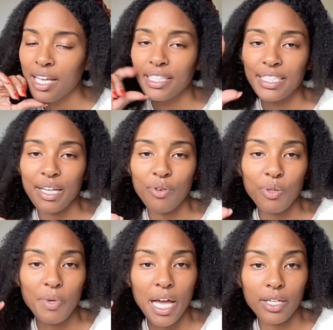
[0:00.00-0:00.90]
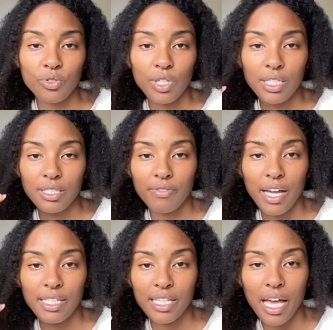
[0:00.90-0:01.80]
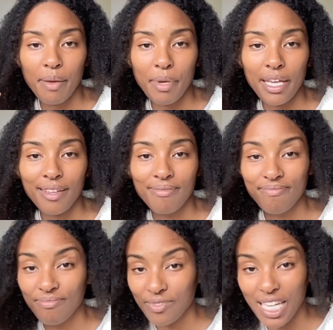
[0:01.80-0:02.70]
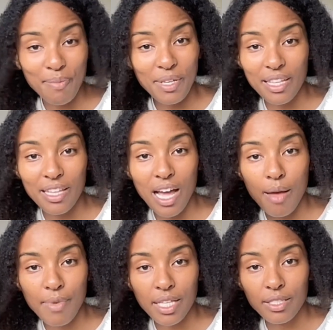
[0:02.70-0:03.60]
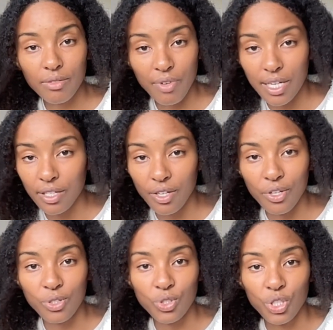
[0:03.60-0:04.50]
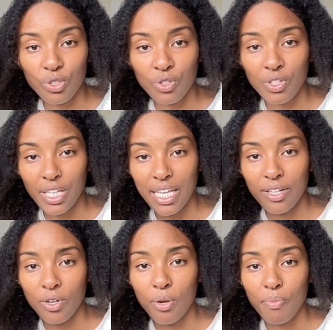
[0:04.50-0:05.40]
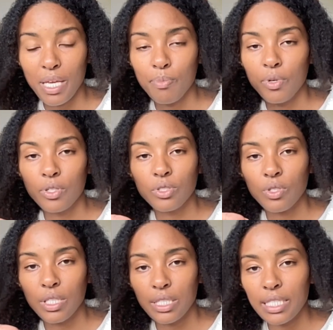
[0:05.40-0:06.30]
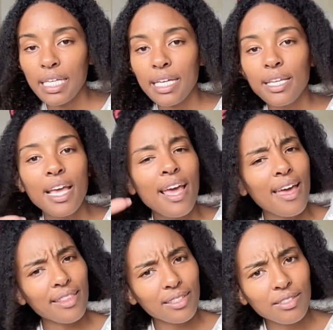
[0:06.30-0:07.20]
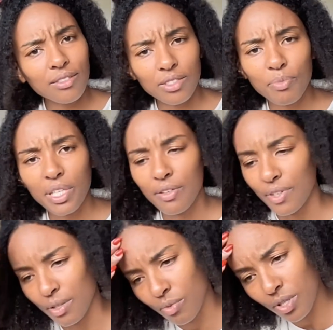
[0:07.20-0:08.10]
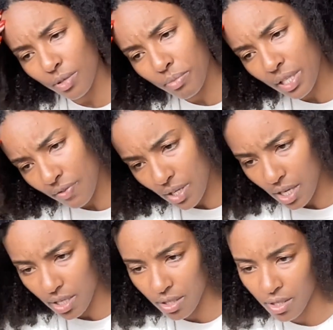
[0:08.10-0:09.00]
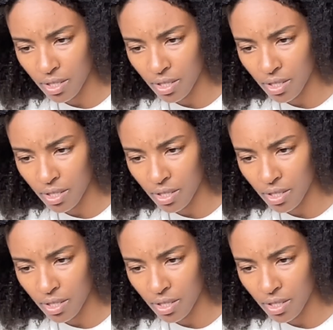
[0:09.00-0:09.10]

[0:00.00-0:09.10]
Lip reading: Say with me, I trust divine timing. Type it in the comments, write it in your journal, get it on paper so you can see it, and then start to believe it. Work on believing it.